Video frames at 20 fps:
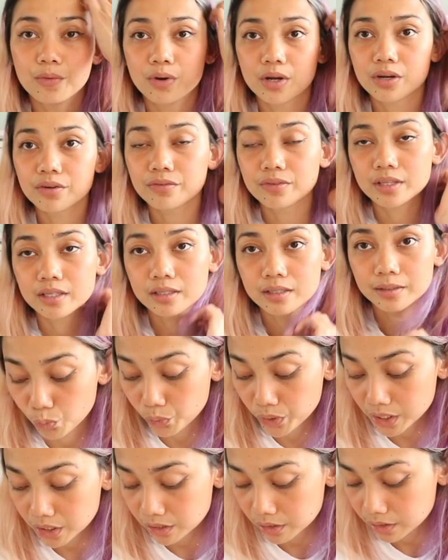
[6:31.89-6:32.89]
one of the
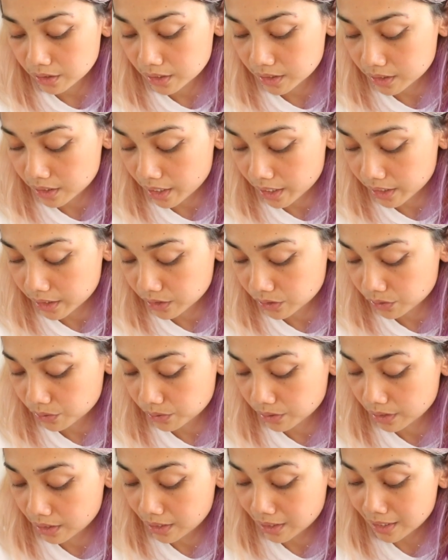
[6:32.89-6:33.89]
winter designs
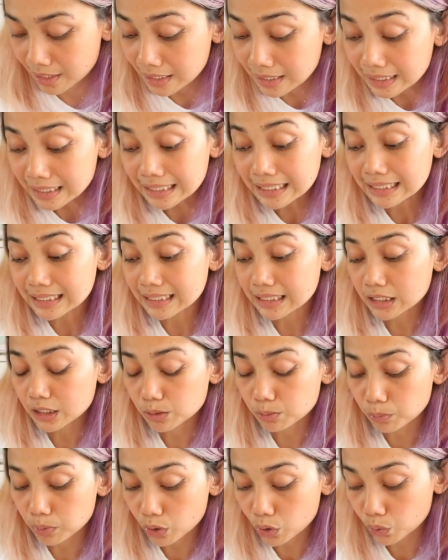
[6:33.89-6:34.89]
is
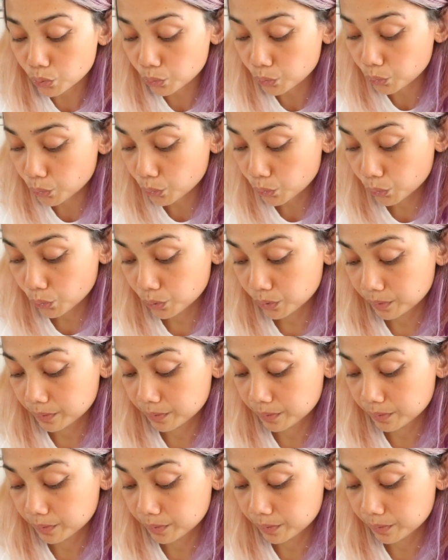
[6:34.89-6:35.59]
blue